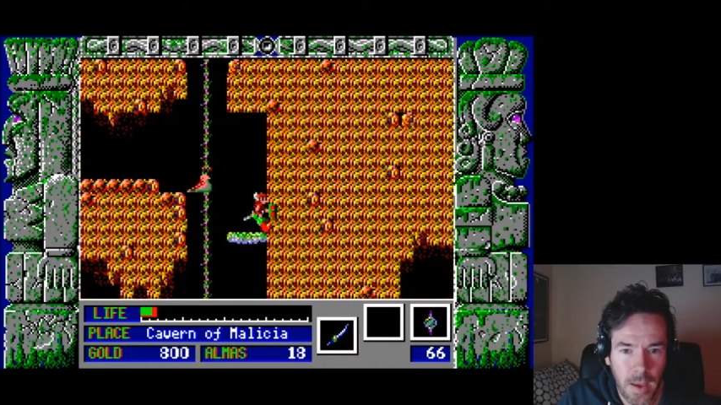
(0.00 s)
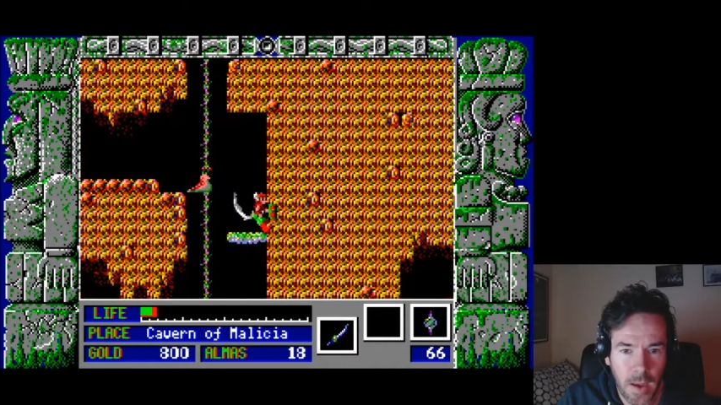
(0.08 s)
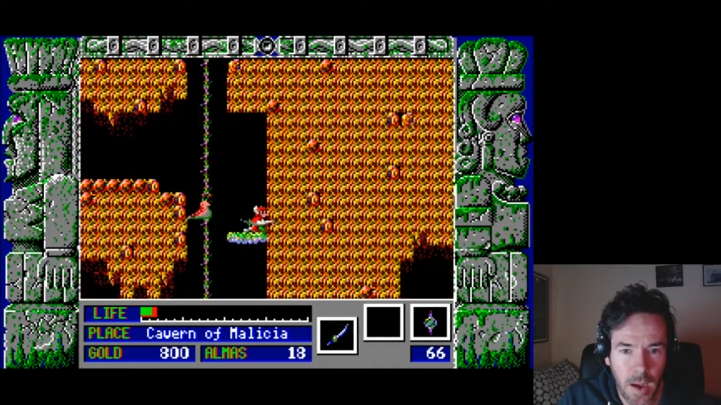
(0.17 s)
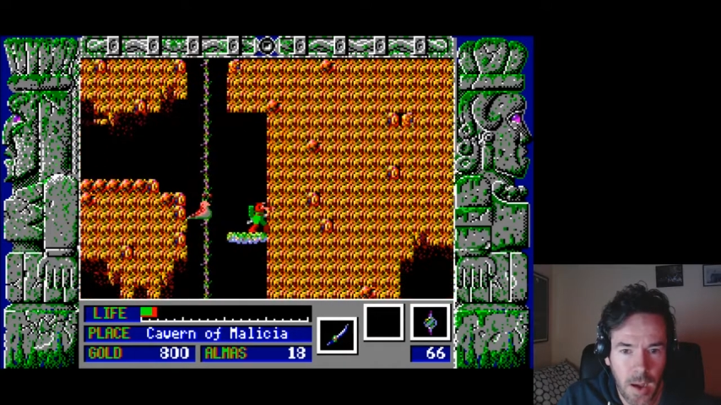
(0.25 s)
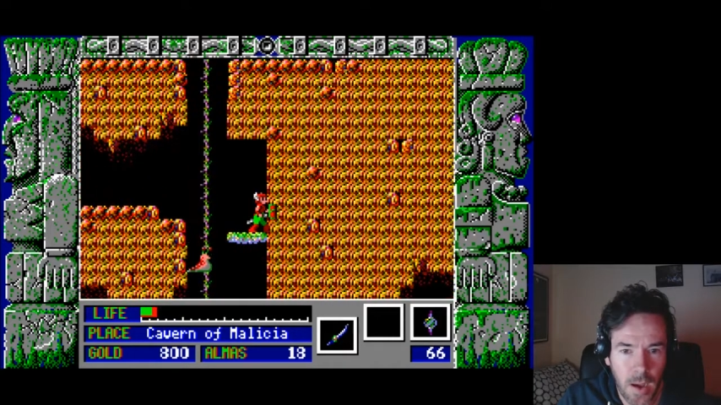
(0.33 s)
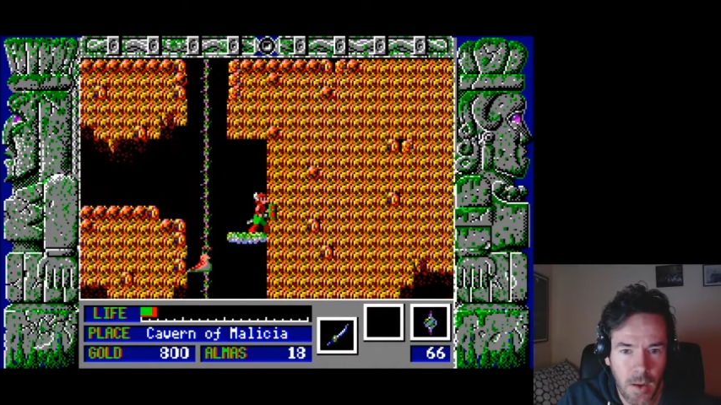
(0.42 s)

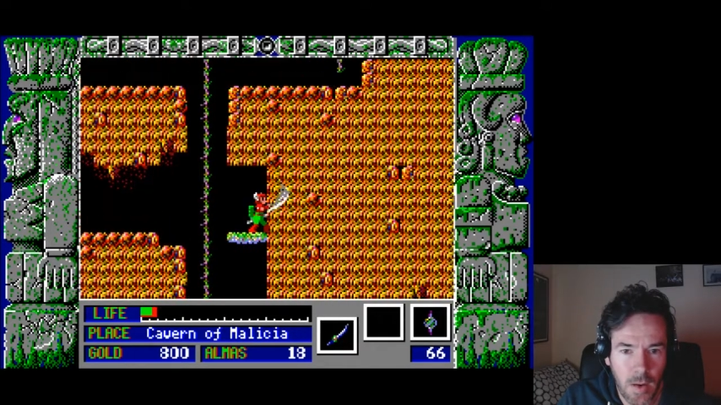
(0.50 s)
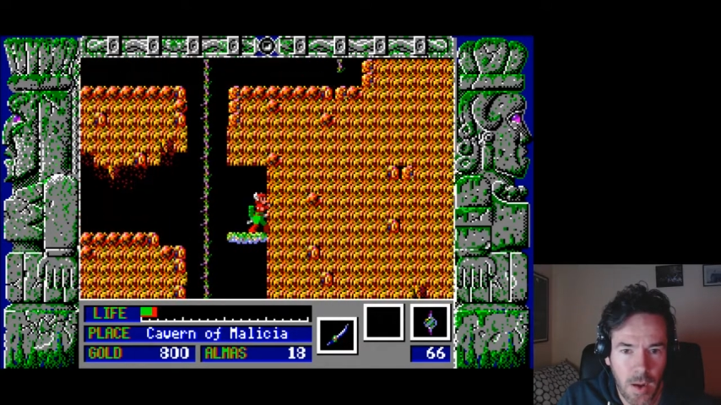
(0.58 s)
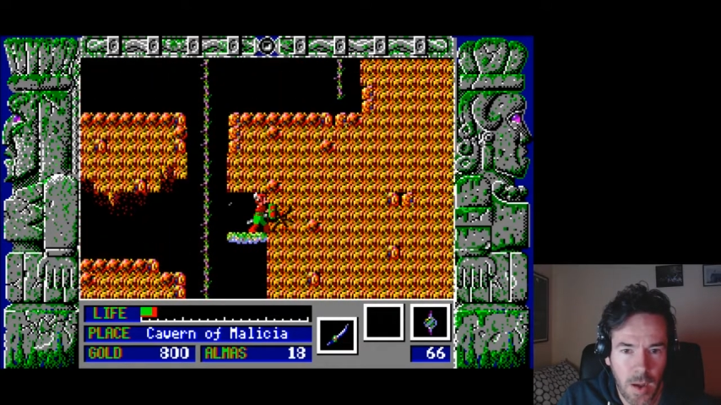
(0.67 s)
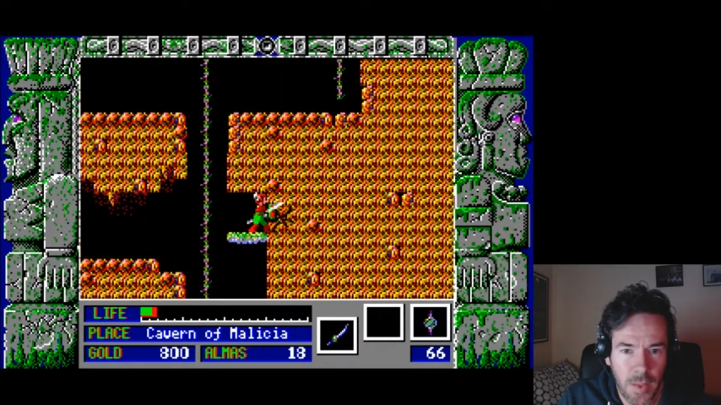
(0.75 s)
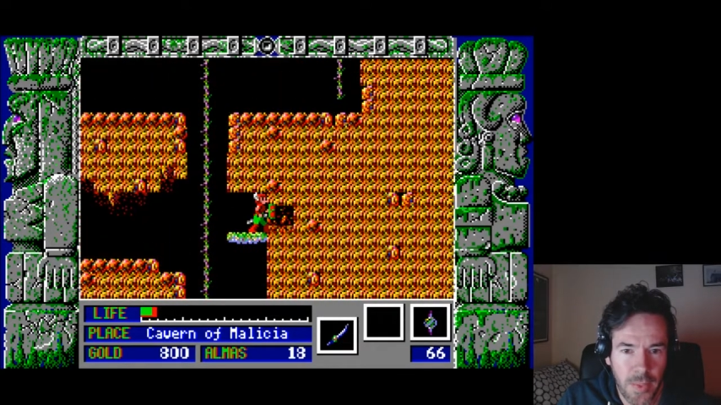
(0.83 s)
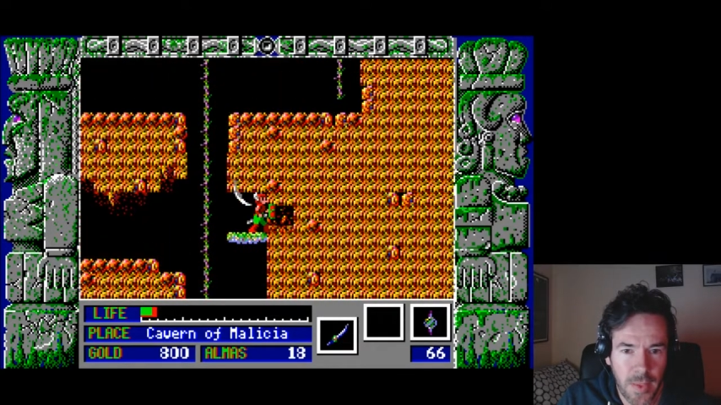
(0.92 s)

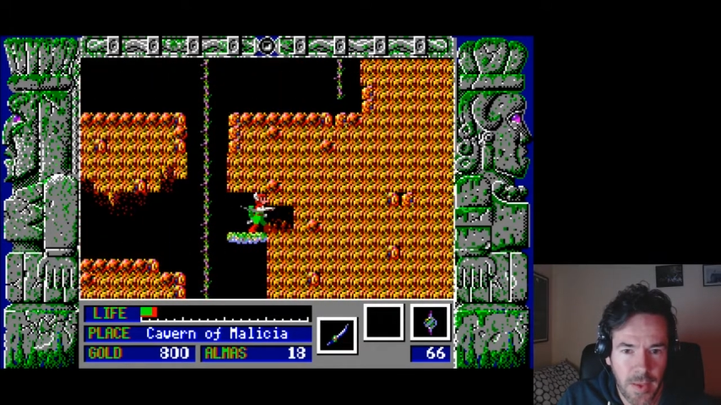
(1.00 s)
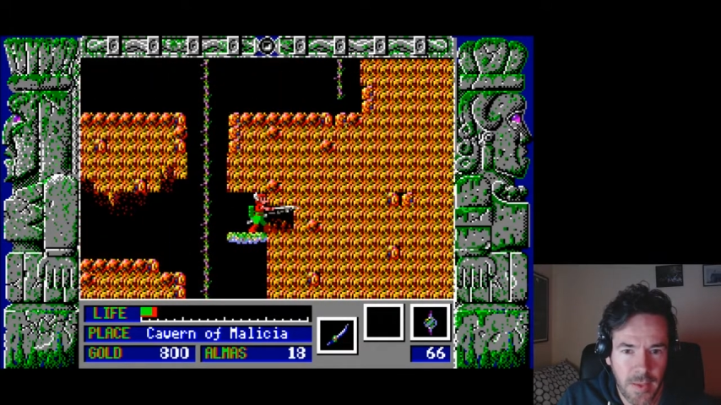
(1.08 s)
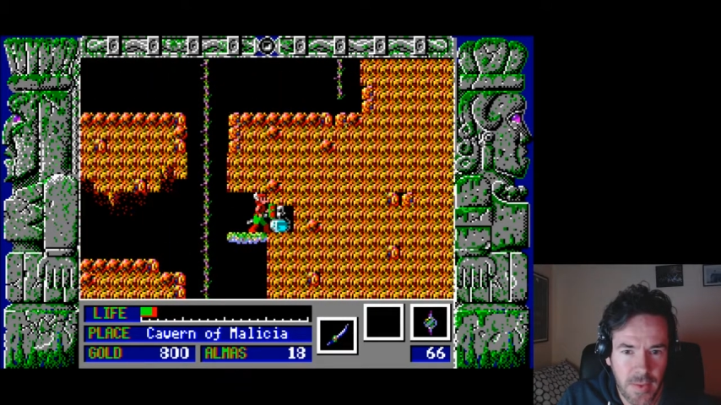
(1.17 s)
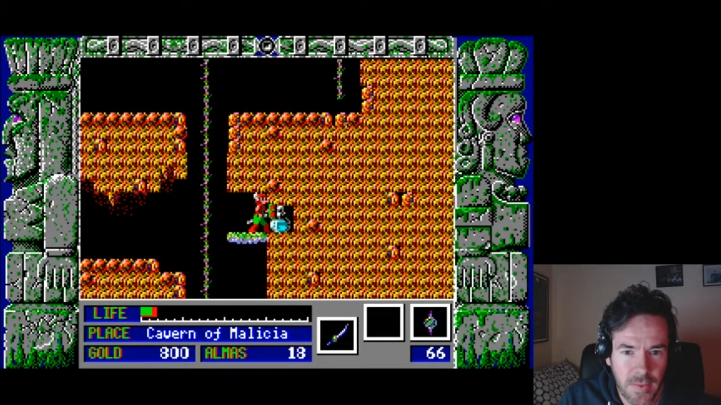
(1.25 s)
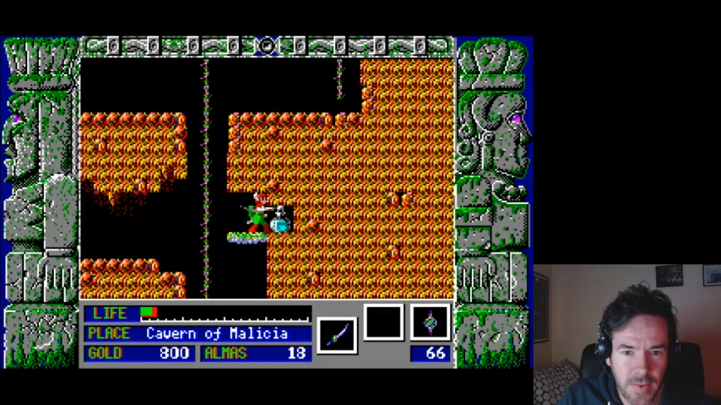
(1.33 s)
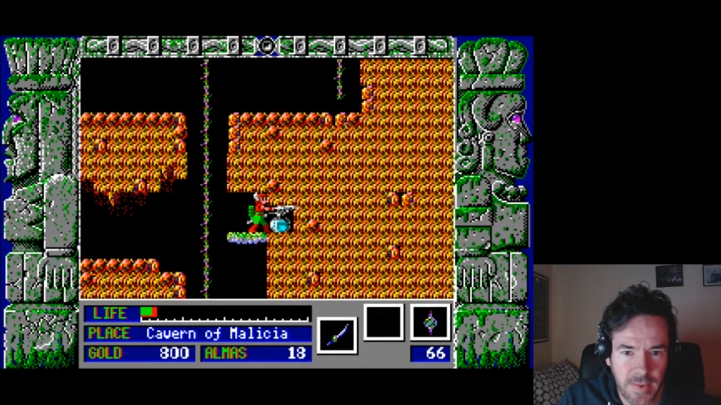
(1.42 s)
I think
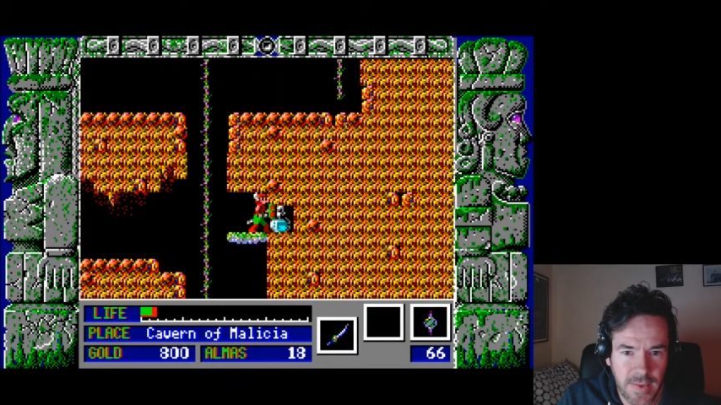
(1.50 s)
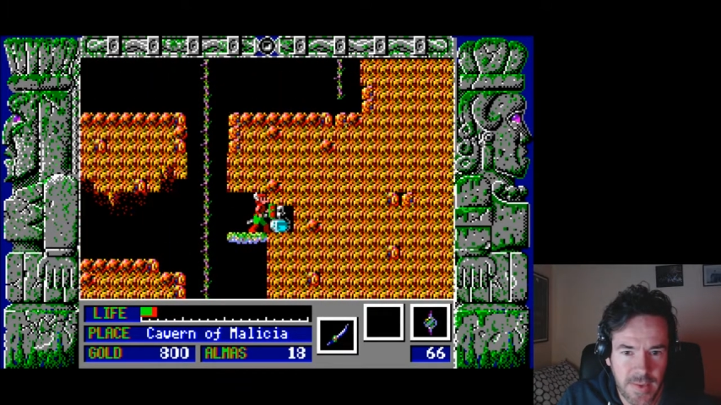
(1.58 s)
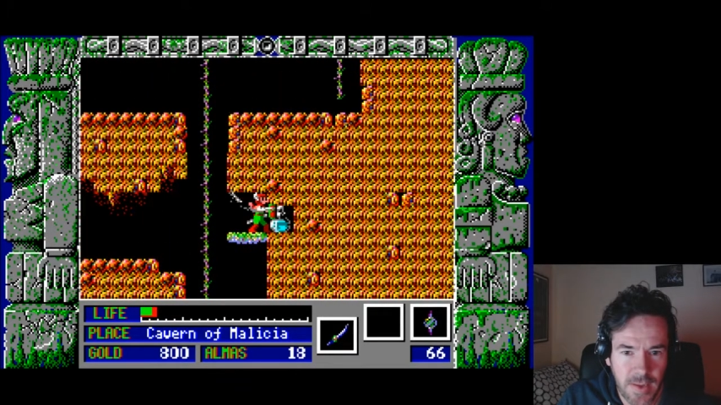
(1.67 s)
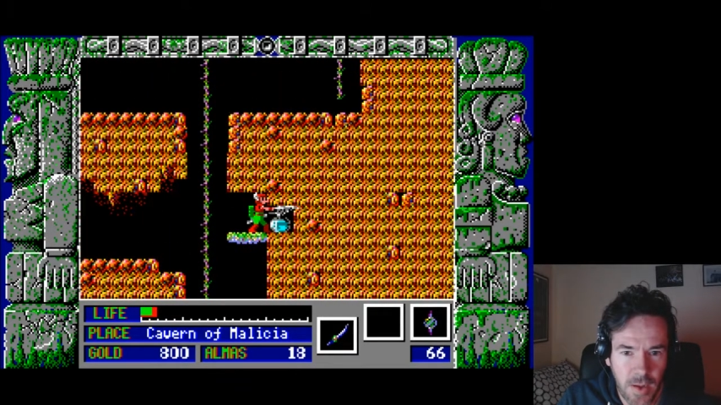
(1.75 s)
there is...